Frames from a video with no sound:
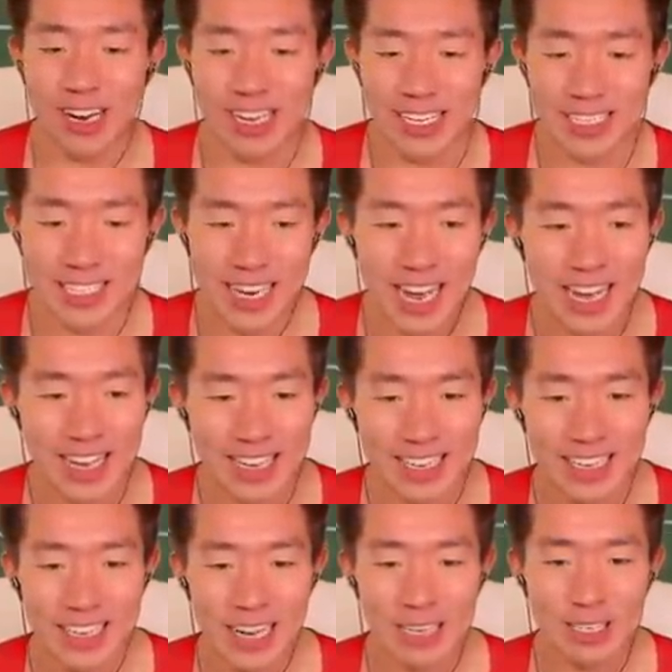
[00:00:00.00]
I guess not.
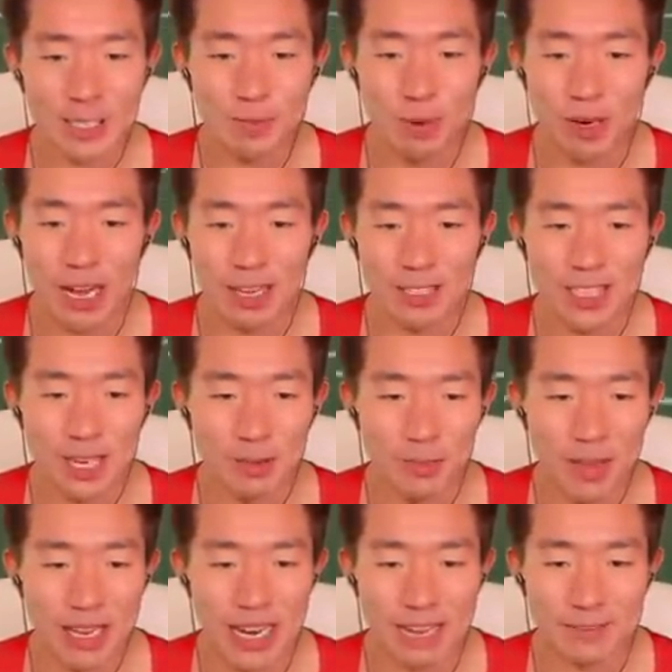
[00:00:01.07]
I'll sub
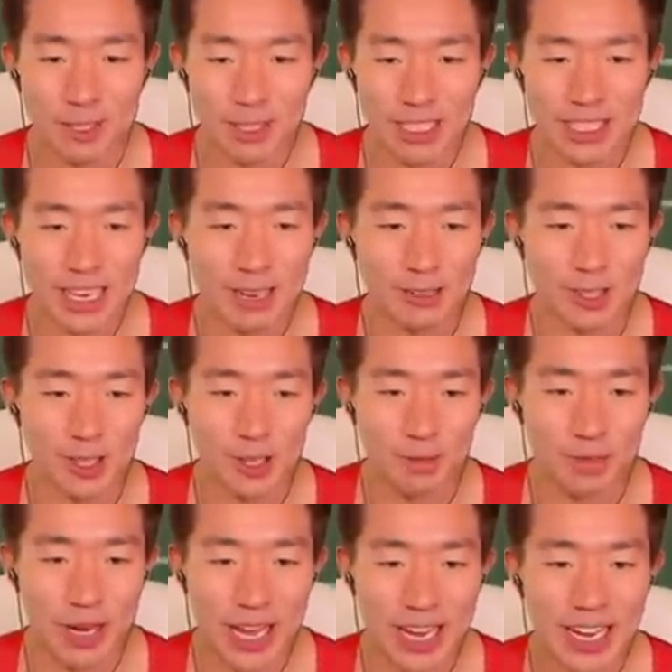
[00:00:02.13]
him in after this kick
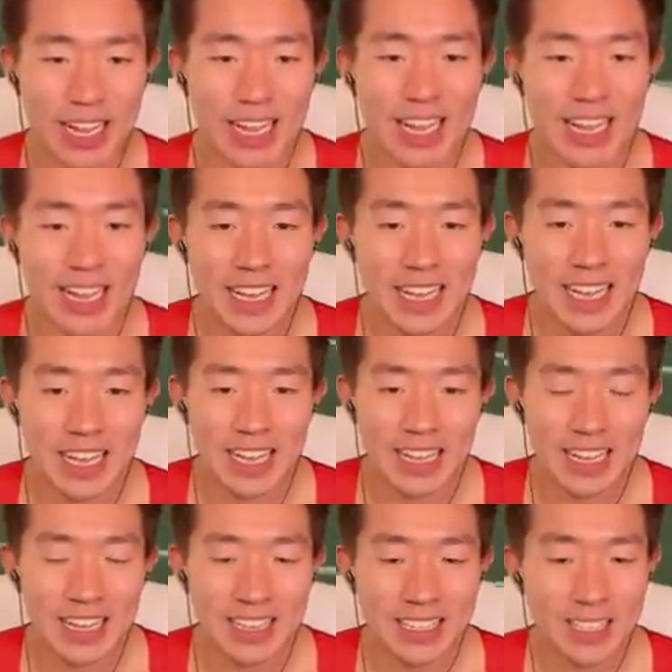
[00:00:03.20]
return, but
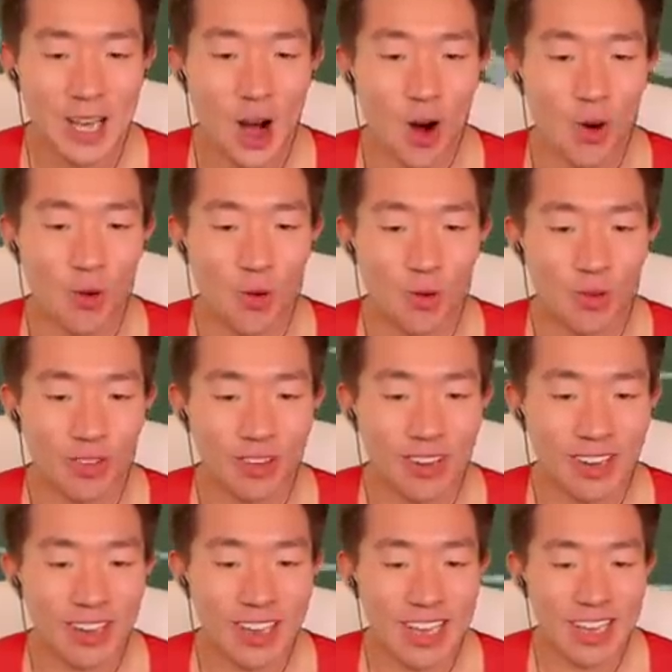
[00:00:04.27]
yo.
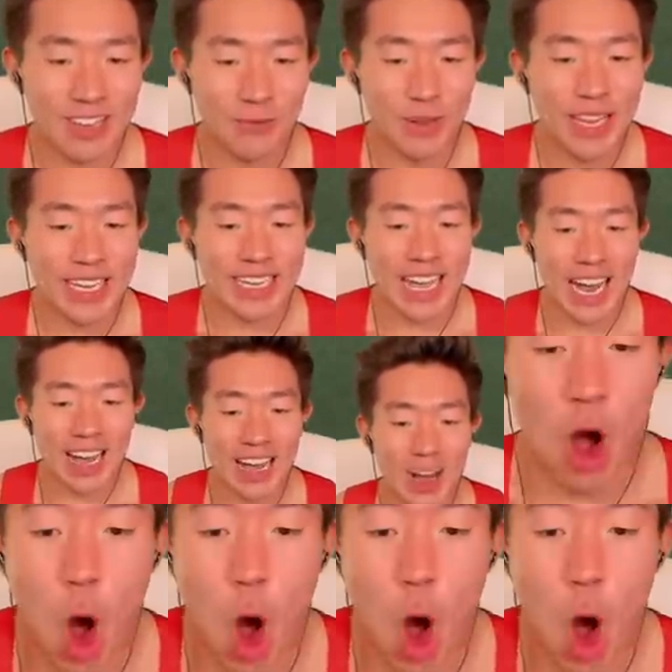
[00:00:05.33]
We got...